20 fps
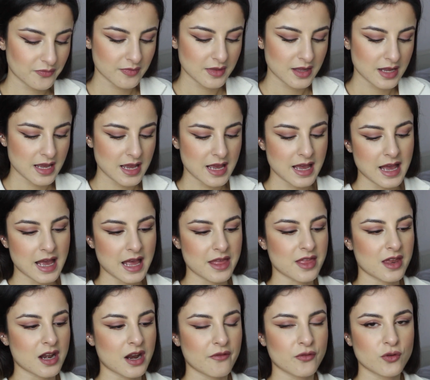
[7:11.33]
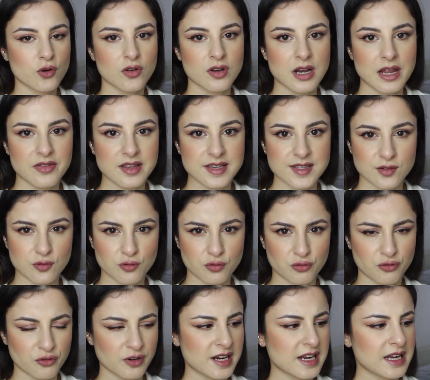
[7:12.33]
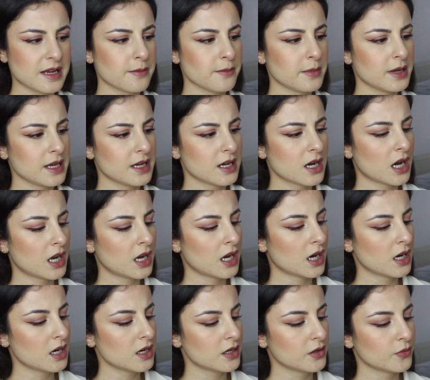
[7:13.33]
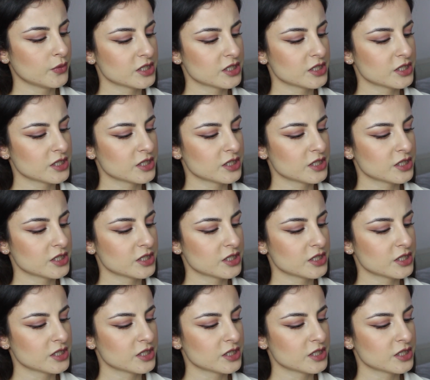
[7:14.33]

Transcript: And then I've got like this creamy colour,